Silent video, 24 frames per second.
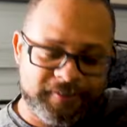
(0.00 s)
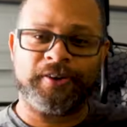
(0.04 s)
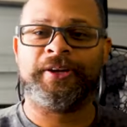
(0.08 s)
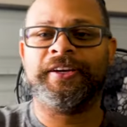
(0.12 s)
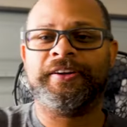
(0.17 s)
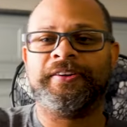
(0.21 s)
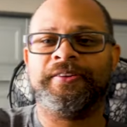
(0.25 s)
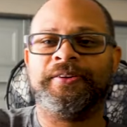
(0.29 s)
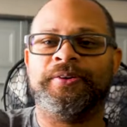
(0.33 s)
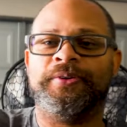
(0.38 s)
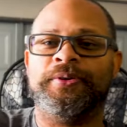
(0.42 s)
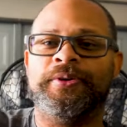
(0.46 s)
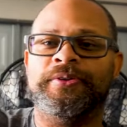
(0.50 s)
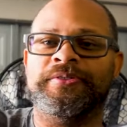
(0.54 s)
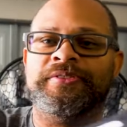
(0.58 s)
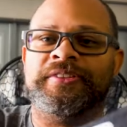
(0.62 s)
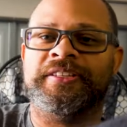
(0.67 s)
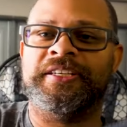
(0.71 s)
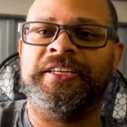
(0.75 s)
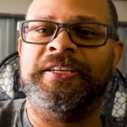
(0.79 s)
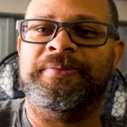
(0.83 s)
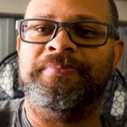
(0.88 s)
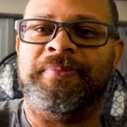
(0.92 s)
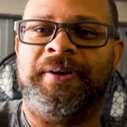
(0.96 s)
so here goes
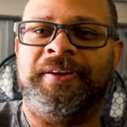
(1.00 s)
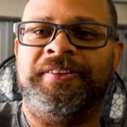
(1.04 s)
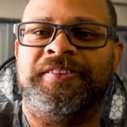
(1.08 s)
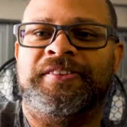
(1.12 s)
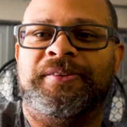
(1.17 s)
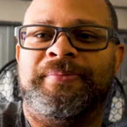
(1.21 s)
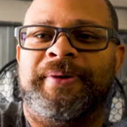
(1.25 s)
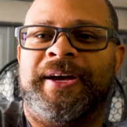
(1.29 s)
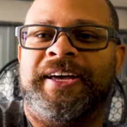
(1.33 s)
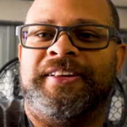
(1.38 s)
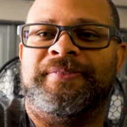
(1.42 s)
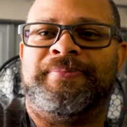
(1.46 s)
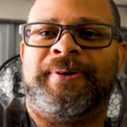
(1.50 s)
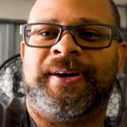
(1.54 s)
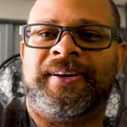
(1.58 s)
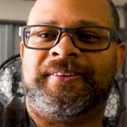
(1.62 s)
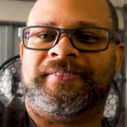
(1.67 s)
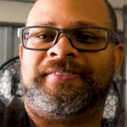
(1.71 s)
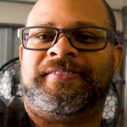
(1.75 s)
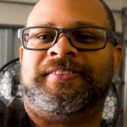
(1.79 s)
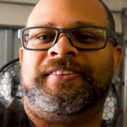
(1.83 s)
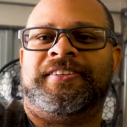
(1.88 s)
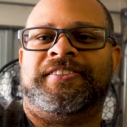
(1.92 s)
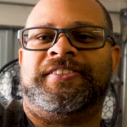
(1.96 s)
the Monsterbass
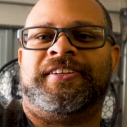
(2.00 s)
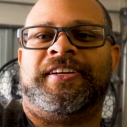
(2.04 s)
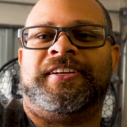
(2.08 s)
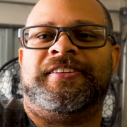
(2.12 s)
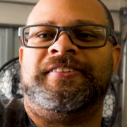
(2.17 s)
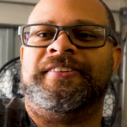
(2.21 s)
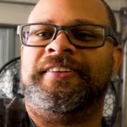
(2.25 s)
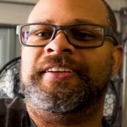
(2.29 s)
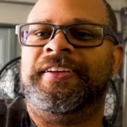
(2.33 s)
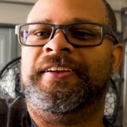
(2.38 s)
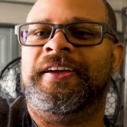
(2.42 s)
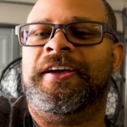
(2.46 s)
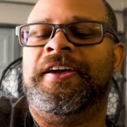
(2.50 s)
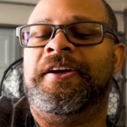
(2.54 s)
box, so you guys see